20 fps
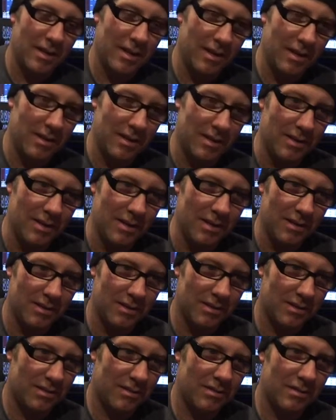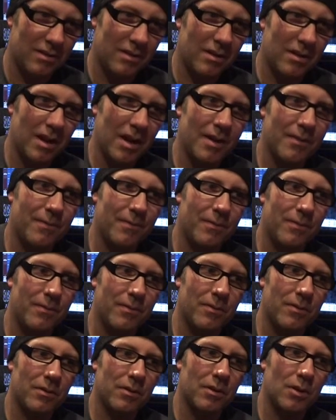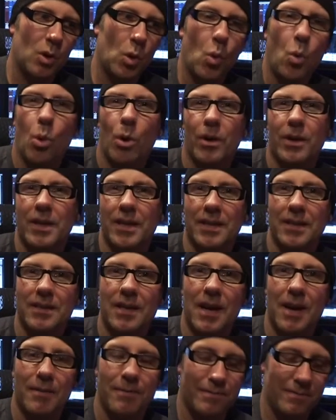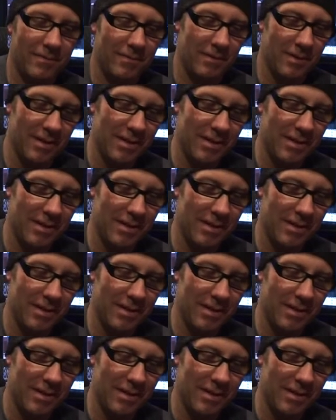and uh, just kind of quirky stuff